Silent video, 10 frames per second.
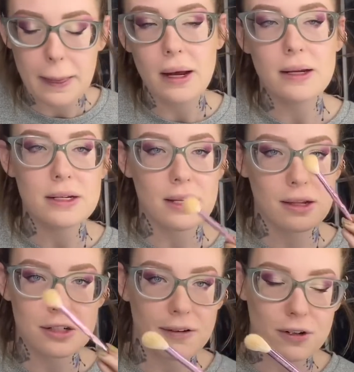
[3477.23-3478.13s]
I take
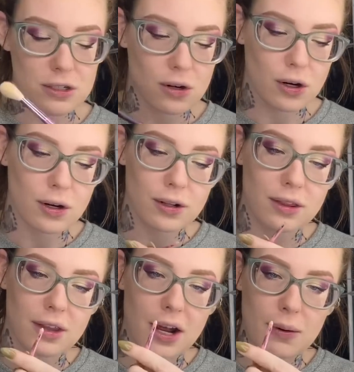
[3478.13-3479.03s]
the Jeffree Star
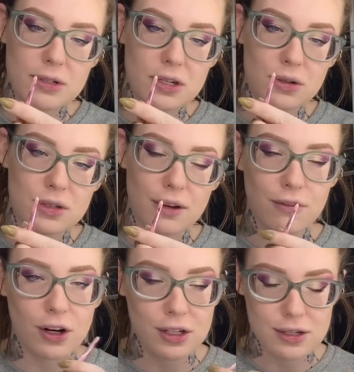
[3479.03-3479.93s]
that I was using
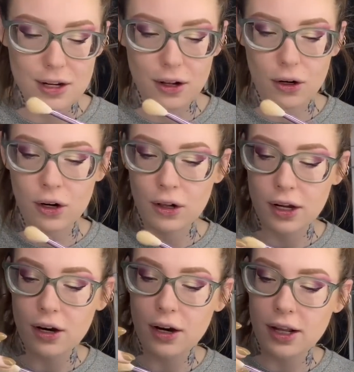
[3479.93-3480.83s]
for concealer
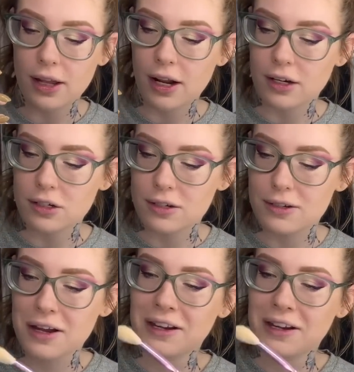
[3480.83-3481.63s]
earlier, and then I just...